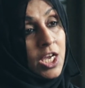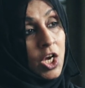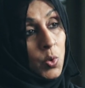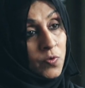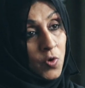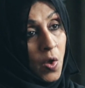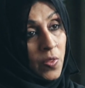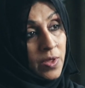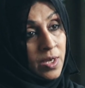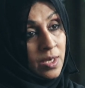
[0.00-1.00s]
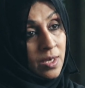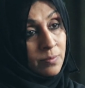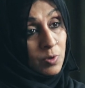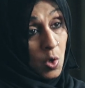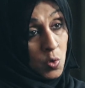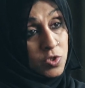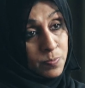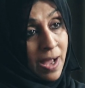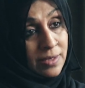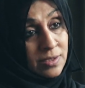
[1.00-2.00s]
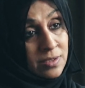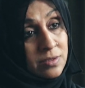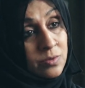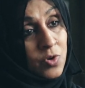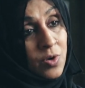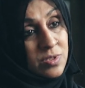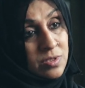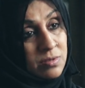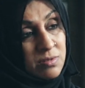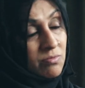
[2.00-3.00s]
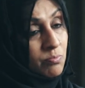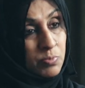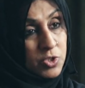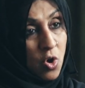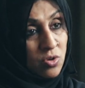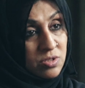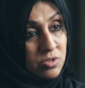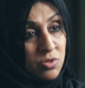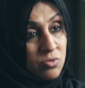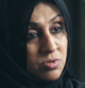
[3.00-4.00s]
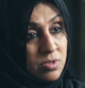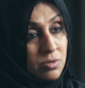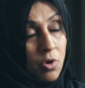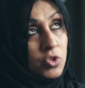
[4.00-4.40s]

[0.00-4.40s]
We've got the clothes bank. We've got socks, small